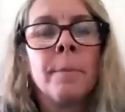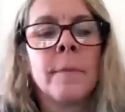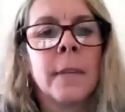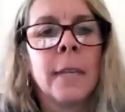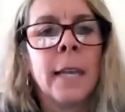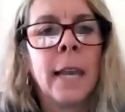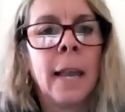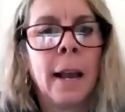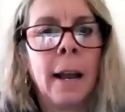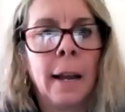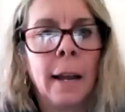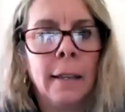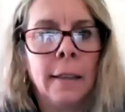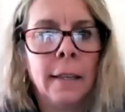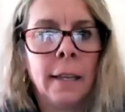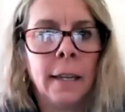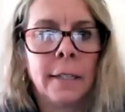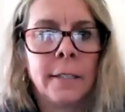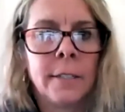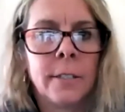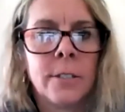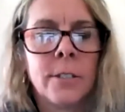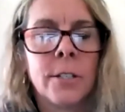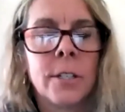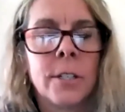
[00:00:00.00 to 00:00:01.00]
Yeah, I'd
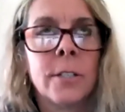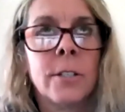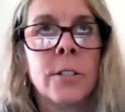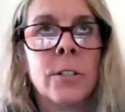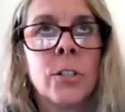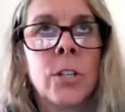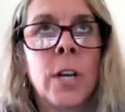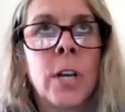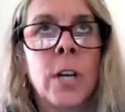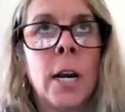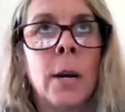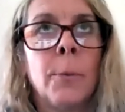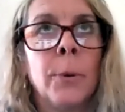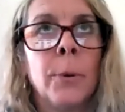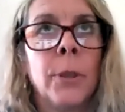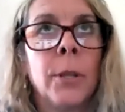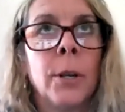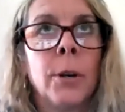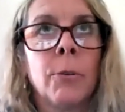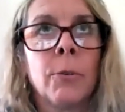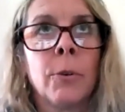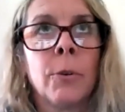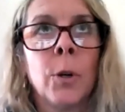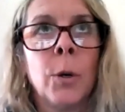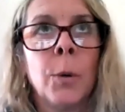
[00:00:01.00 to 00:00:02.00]
like to just share with the
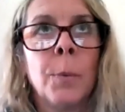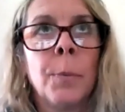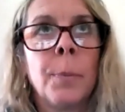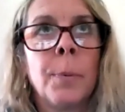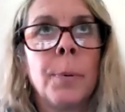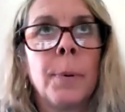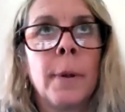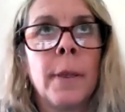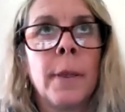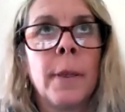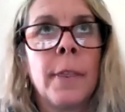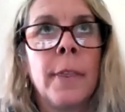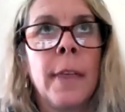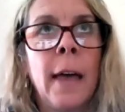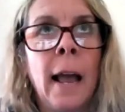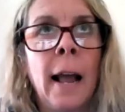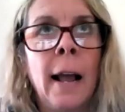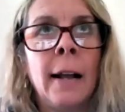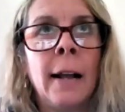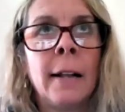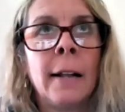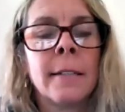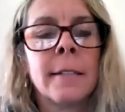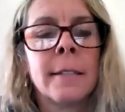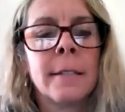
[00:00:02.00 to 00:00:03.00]
group
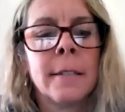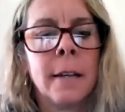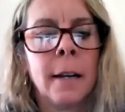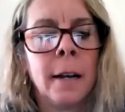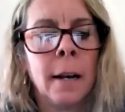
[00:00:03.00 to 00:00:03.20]
that